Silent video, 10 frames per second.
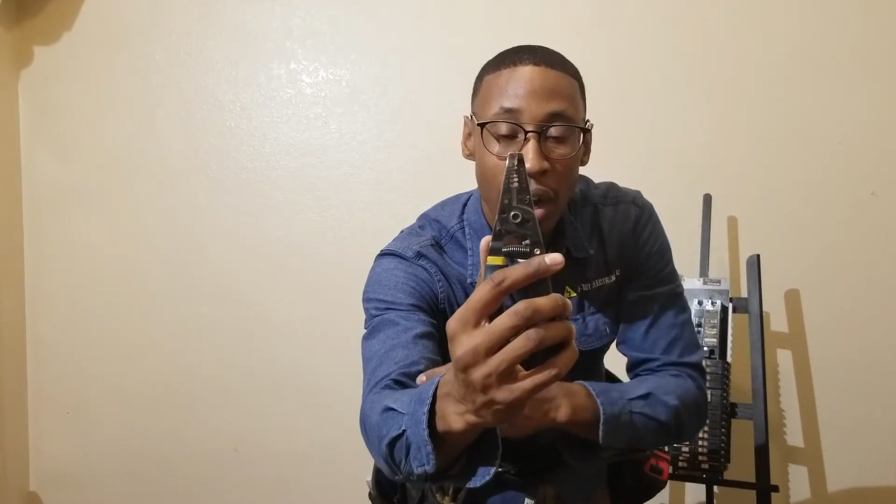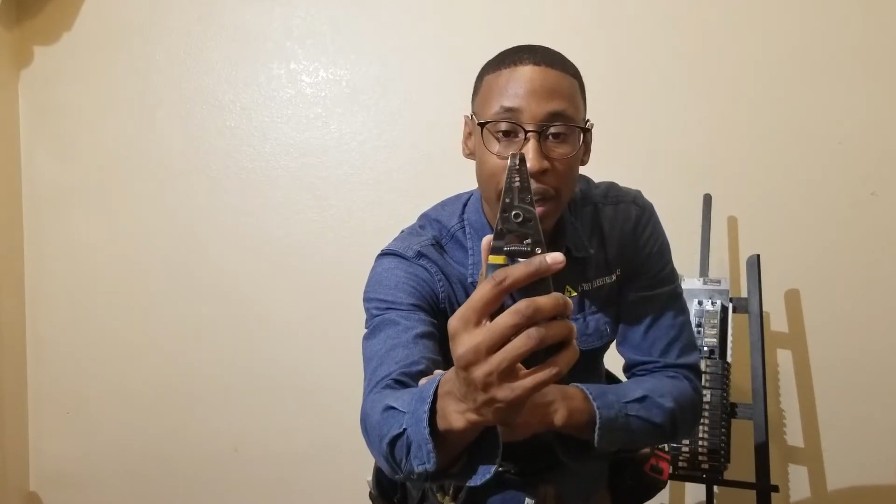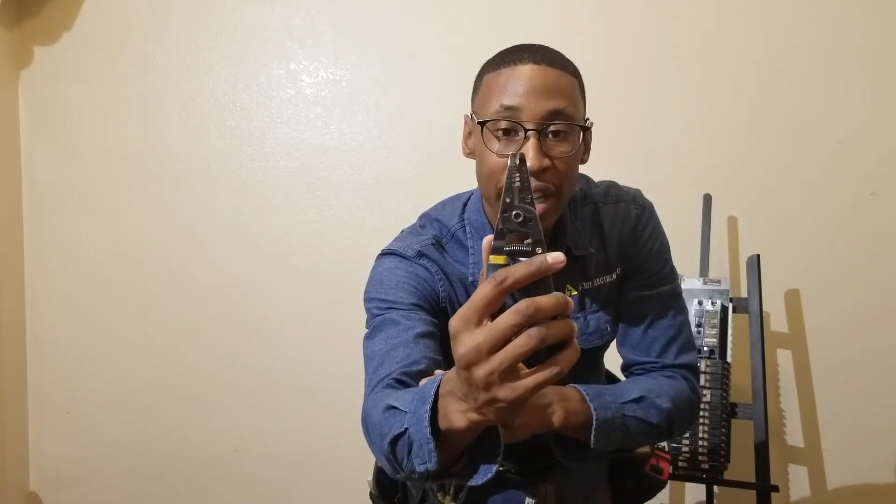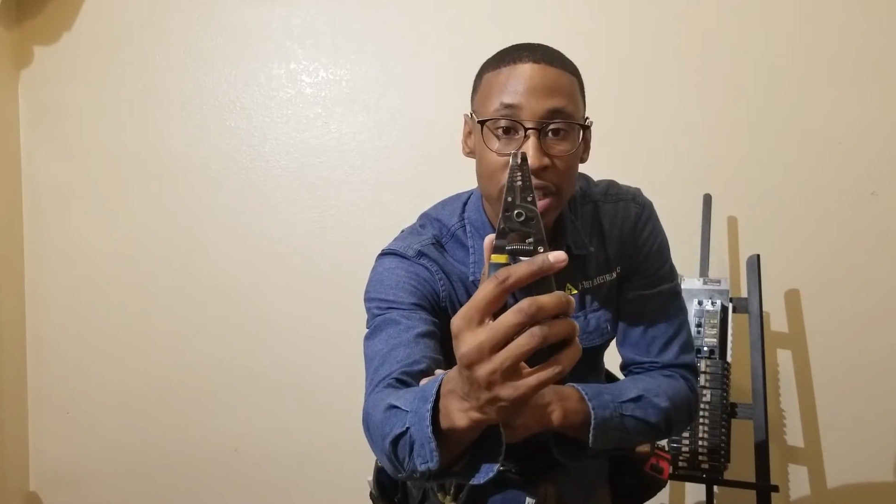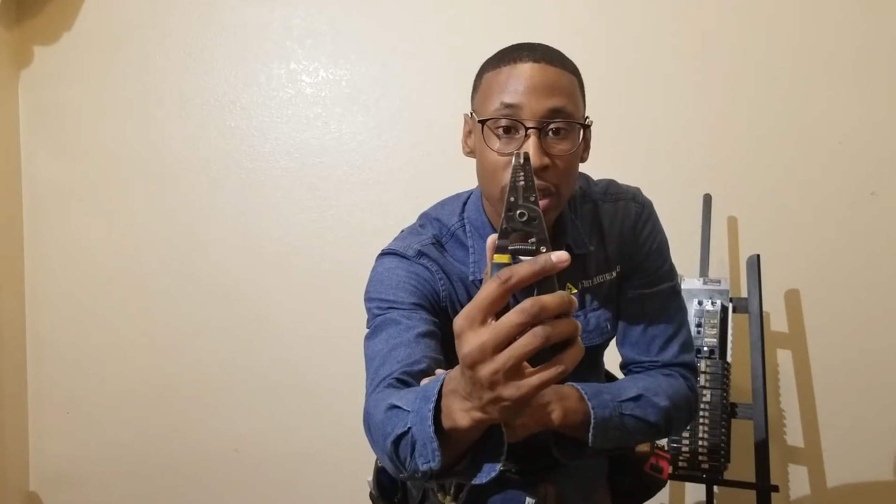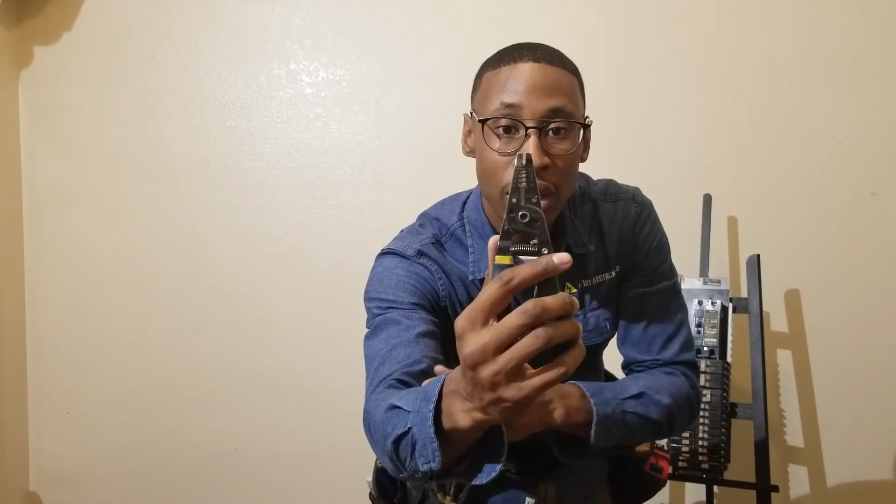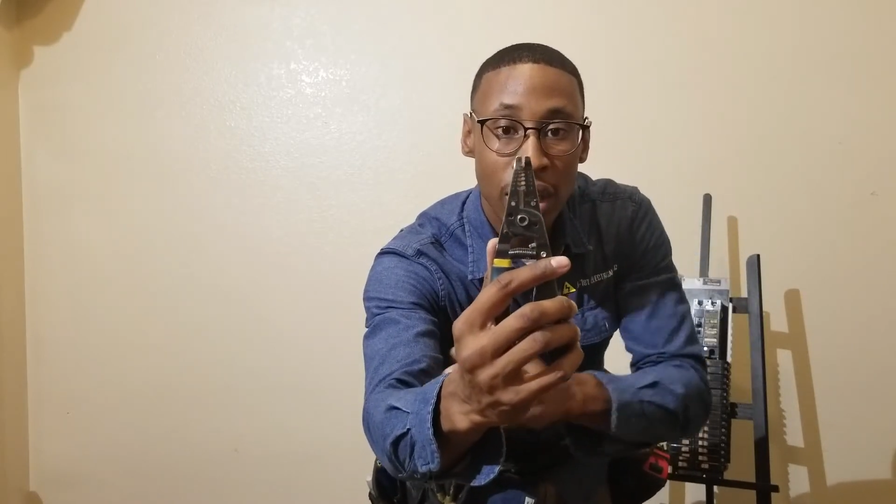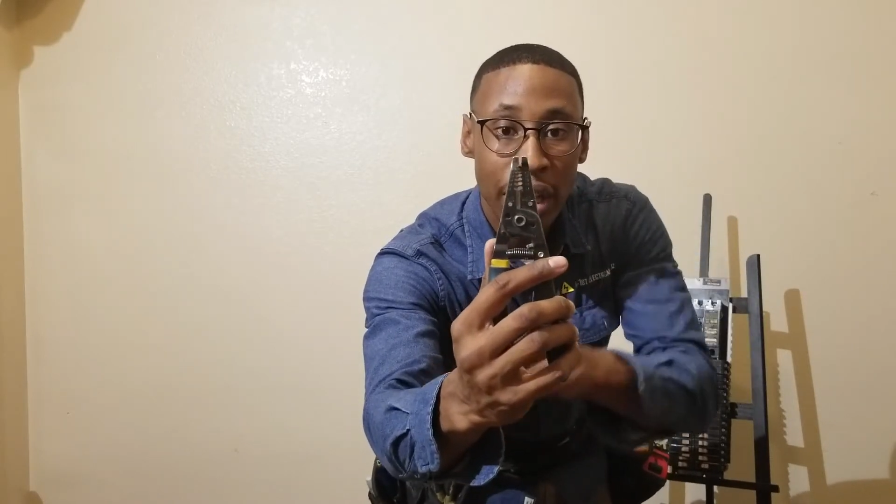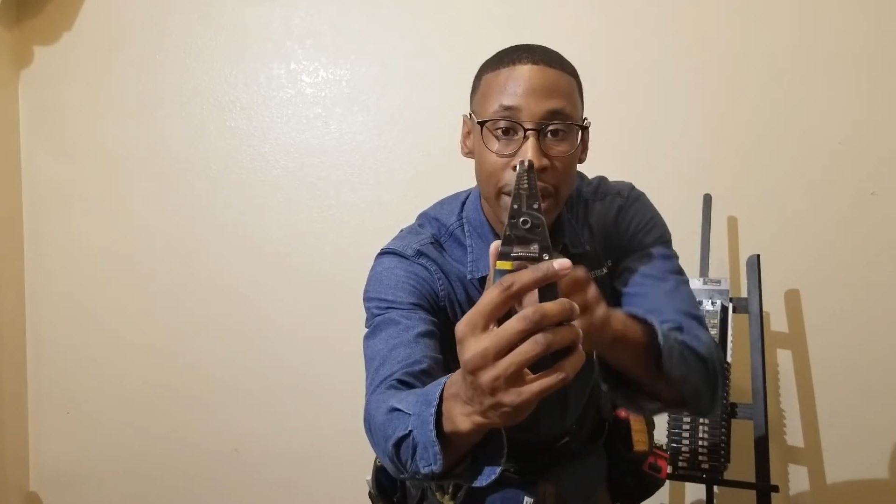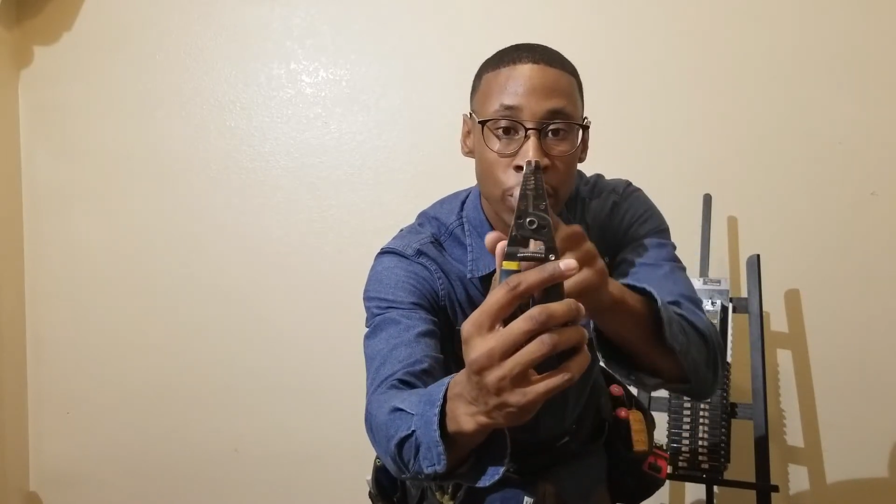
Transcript: Each